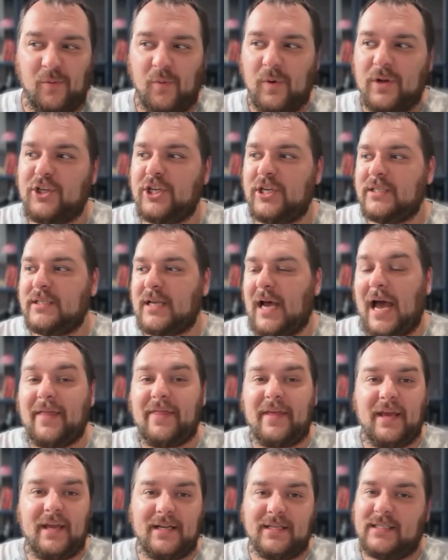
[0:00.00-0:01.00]
which is I
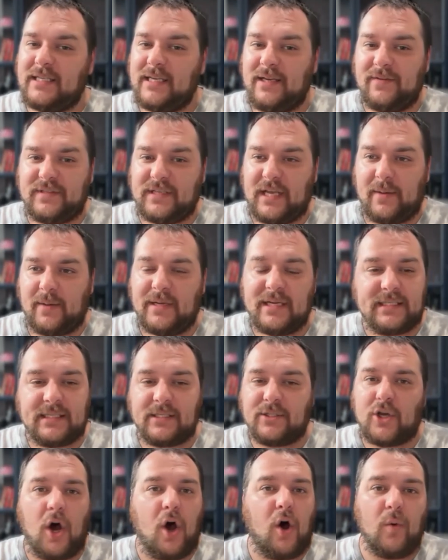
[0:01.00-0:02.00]
think in a sea of sameness,
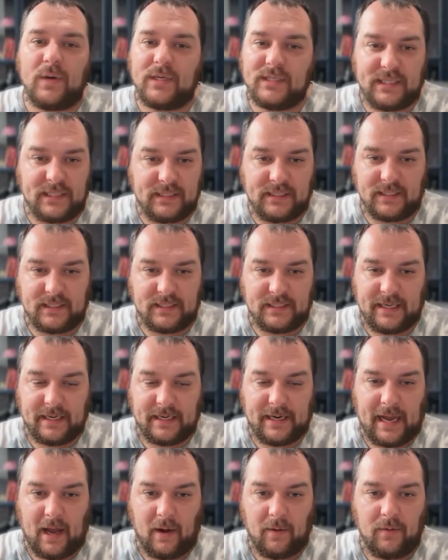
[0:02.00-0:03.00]
it's always easy to
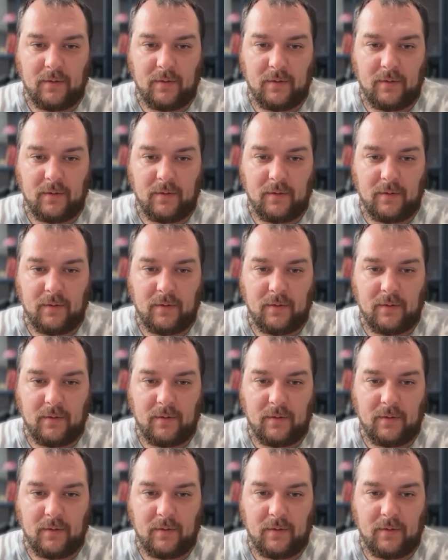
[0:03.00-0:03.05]
stand out.